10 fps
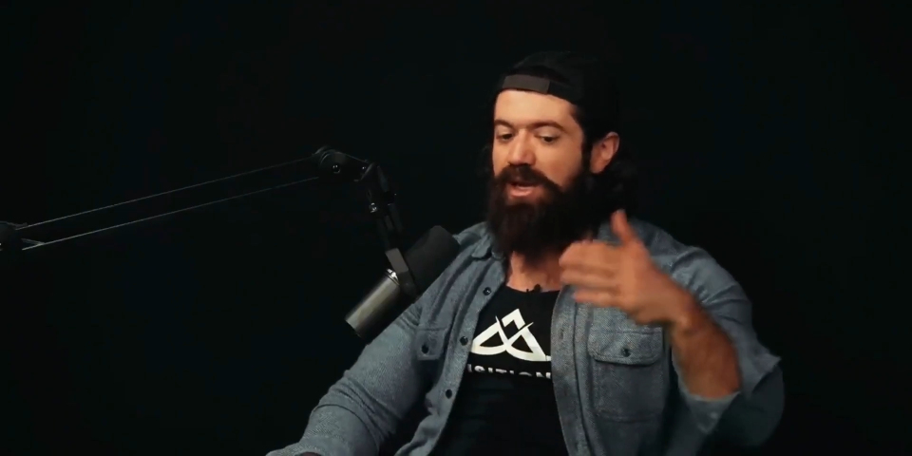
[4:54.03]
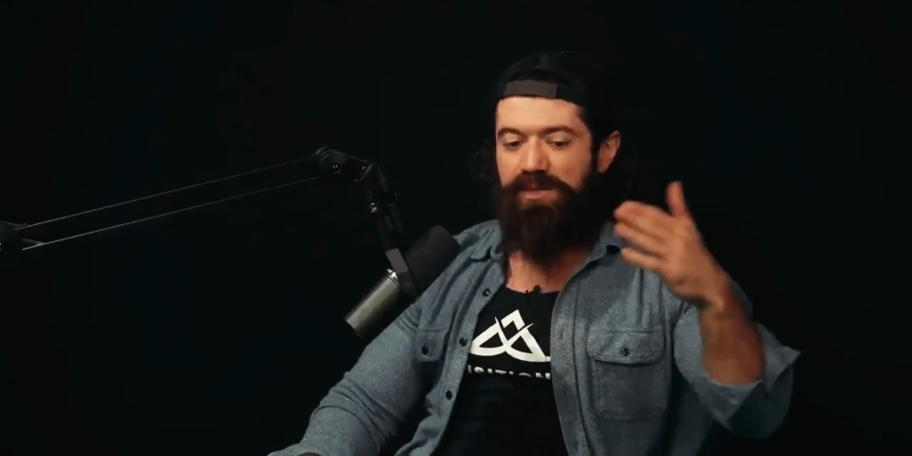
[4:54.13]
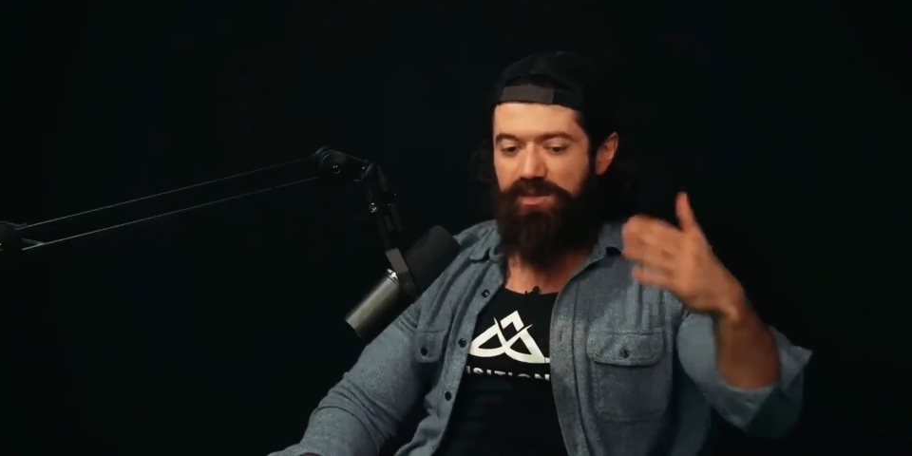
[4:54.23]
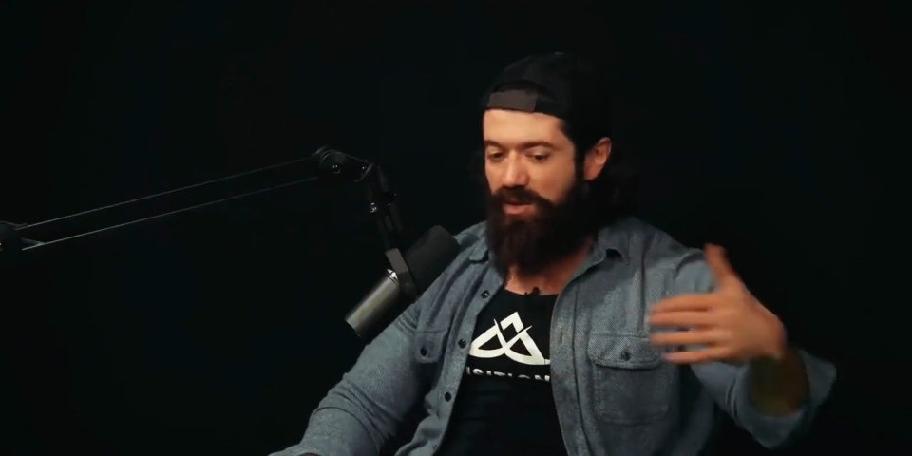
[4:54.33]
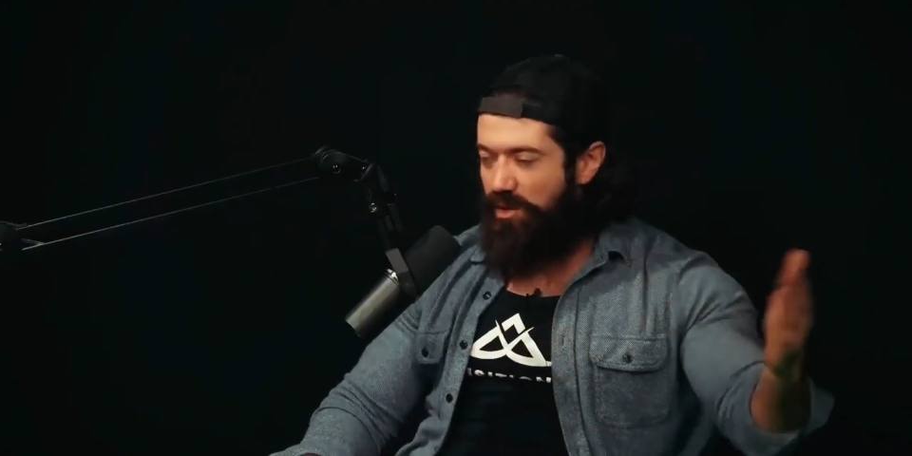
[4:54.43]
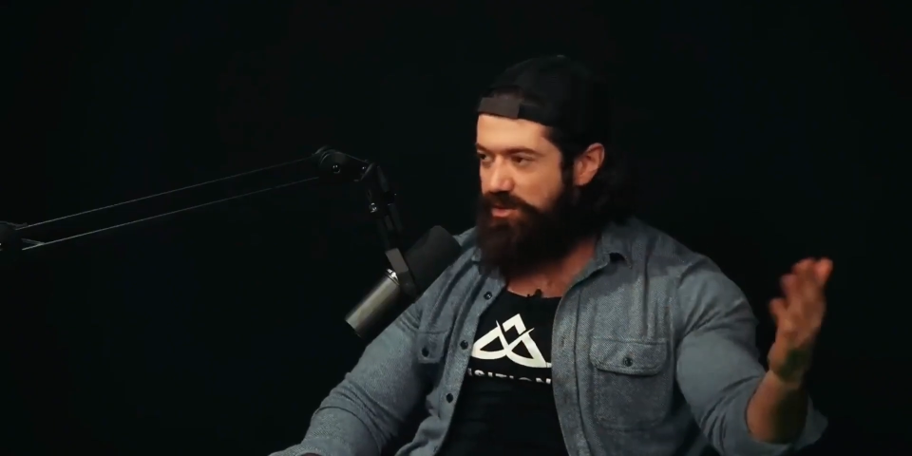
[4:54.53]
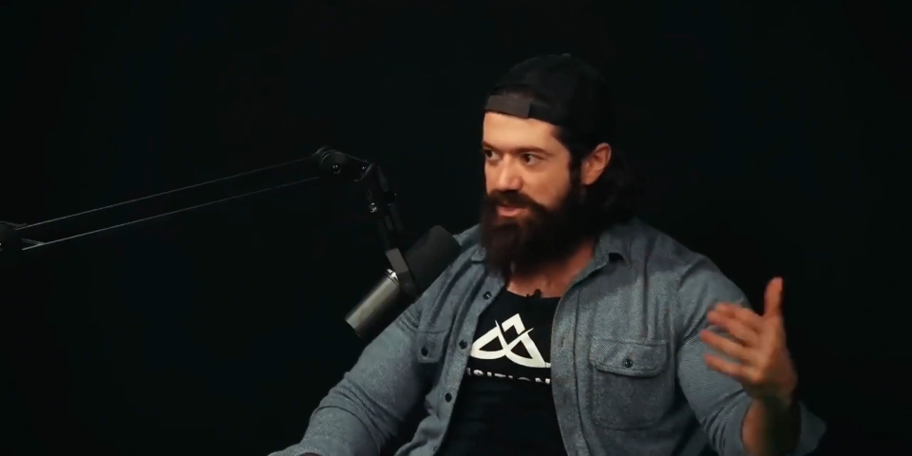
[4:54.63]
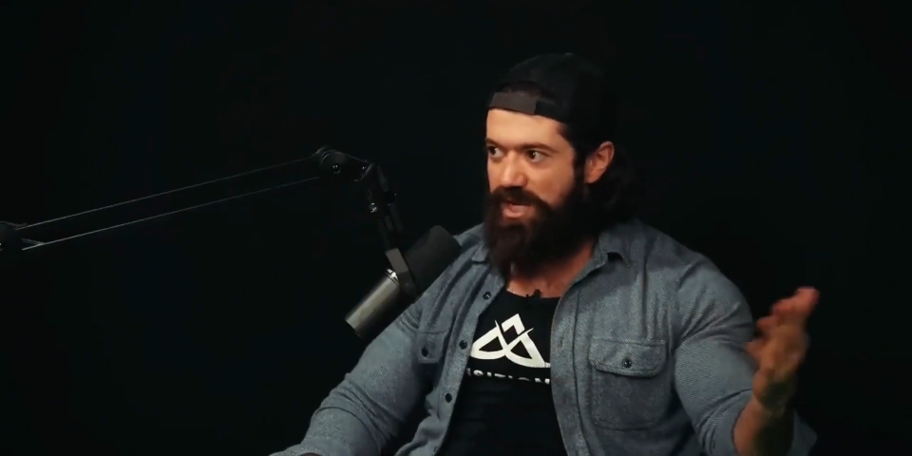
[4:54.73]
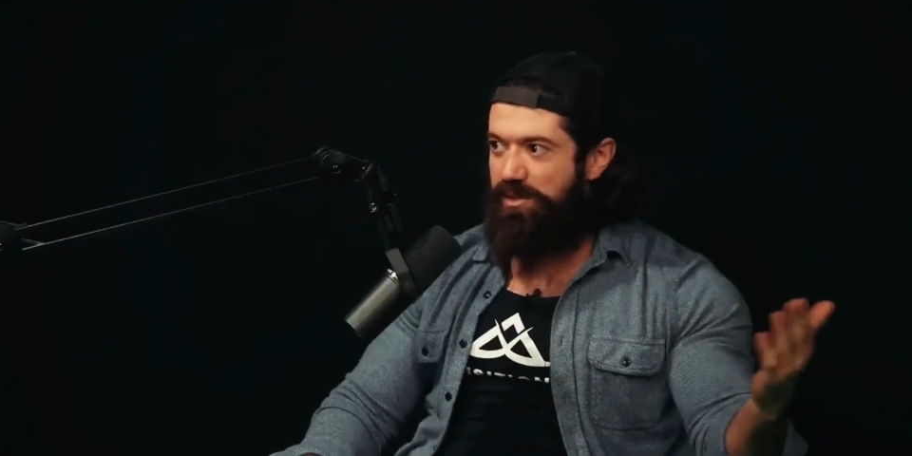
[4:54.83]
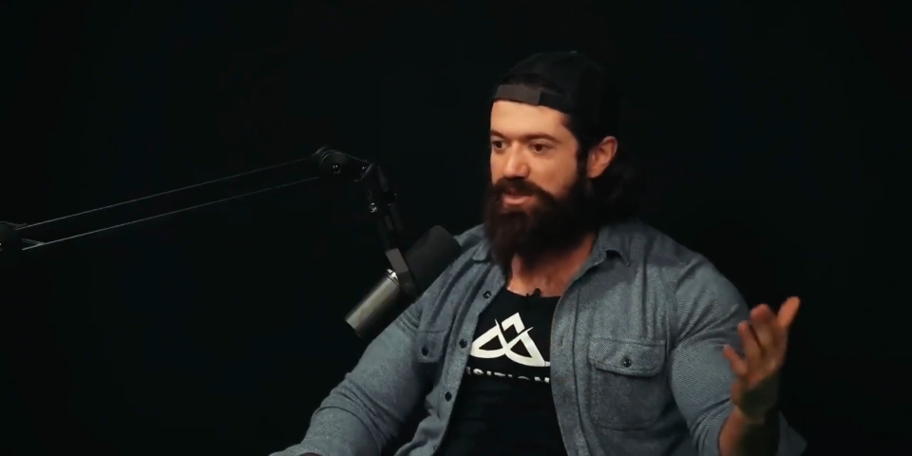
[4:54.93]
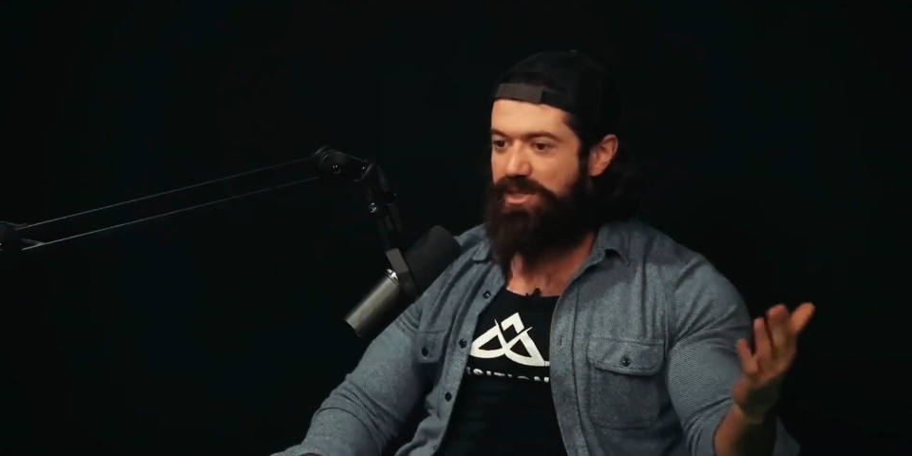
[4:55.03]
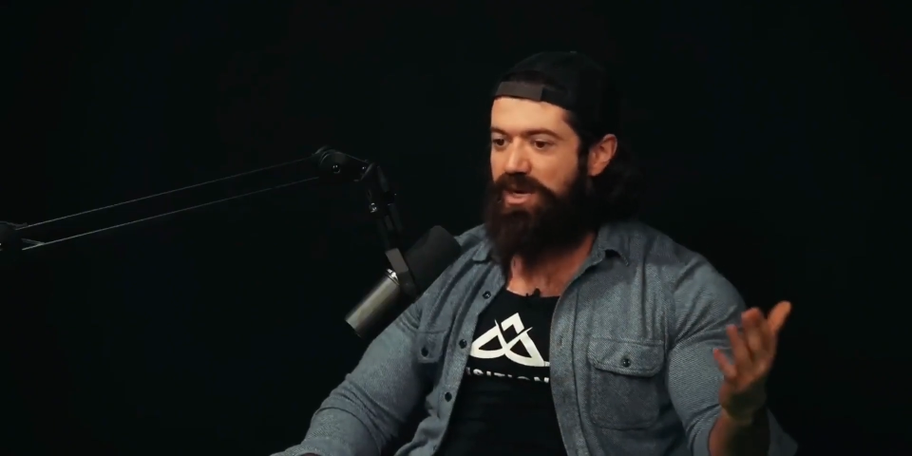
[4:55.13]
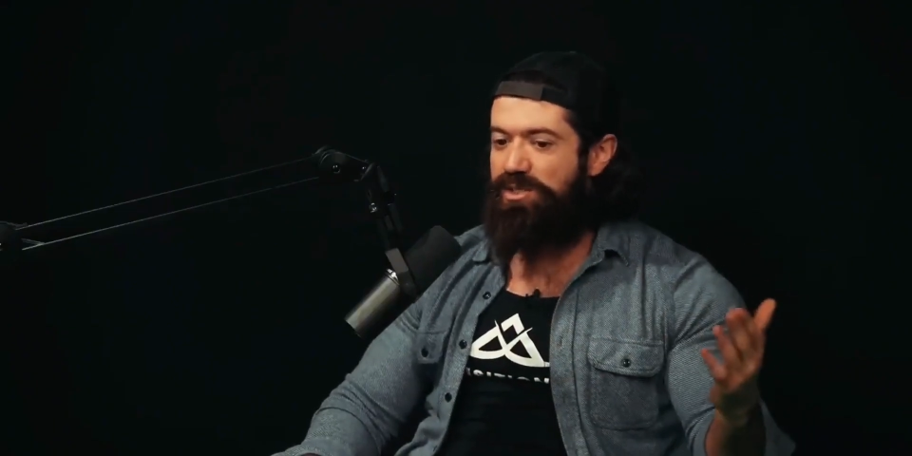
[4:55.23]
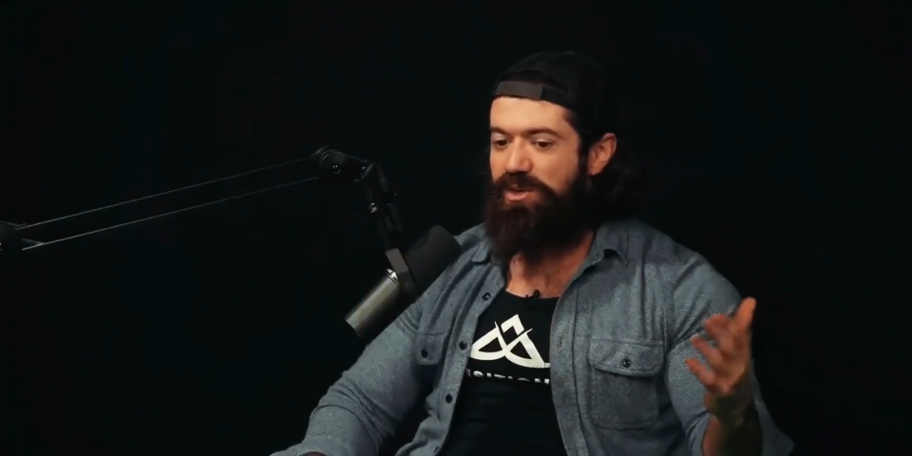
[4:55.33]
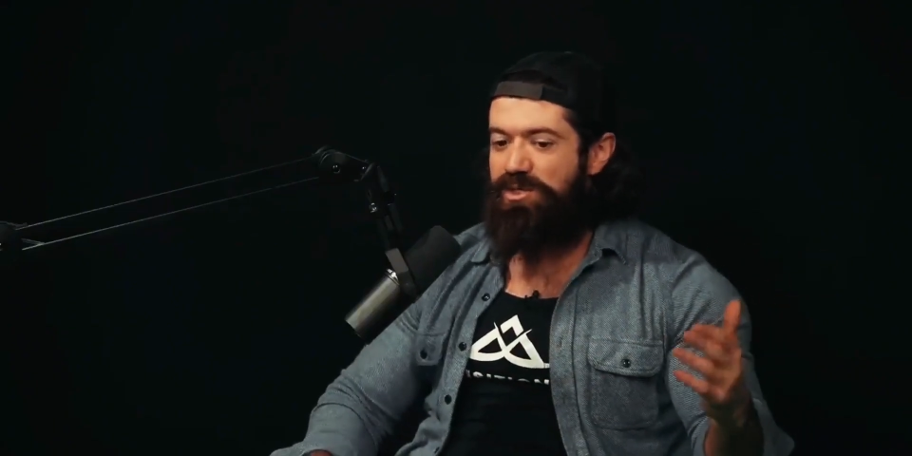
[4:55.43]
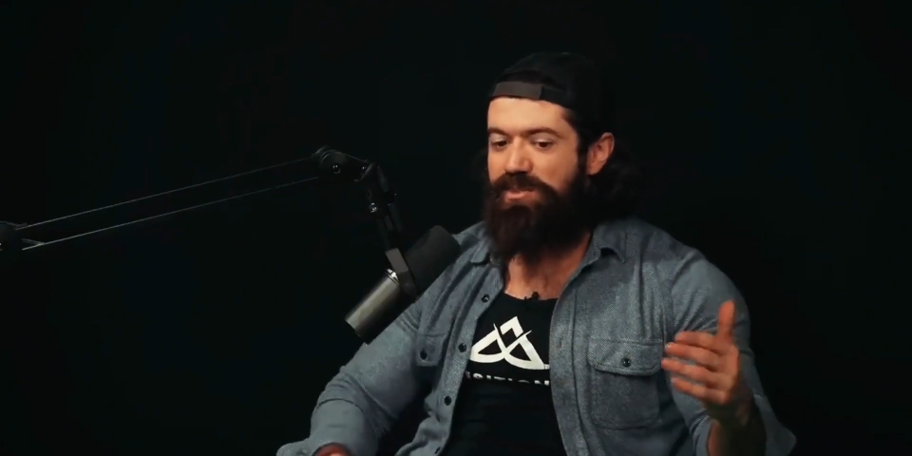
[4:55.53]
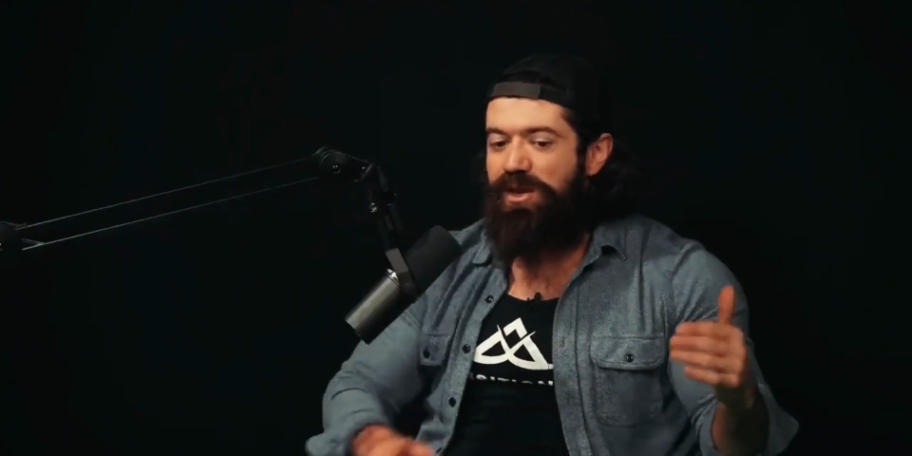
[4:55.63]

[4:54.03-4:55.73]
and the goals just happen as a consequence.